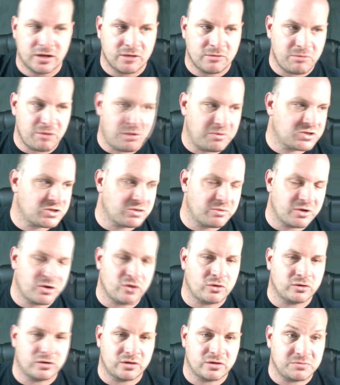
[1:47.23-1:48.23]
maybe somebody
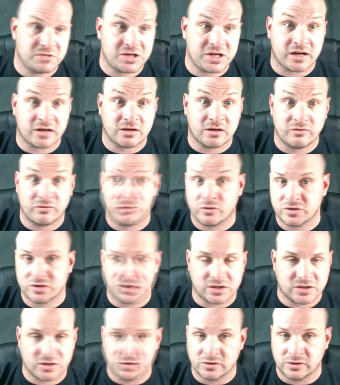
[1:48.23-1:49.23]
holding an objective or
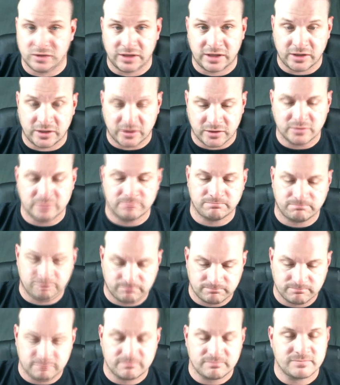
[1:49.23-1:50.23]
just your leader,
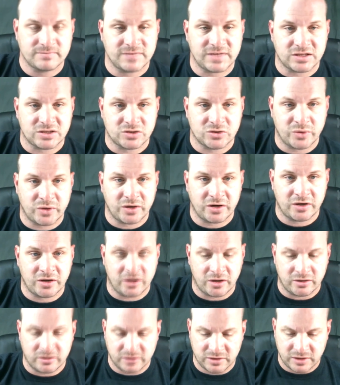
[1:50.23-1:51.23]
that's the way to
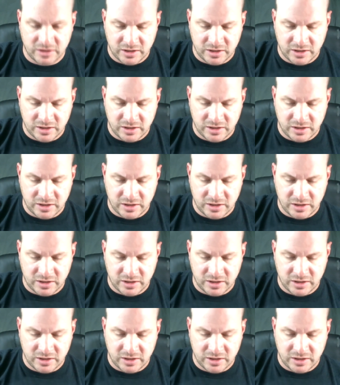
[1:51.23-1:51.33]
go.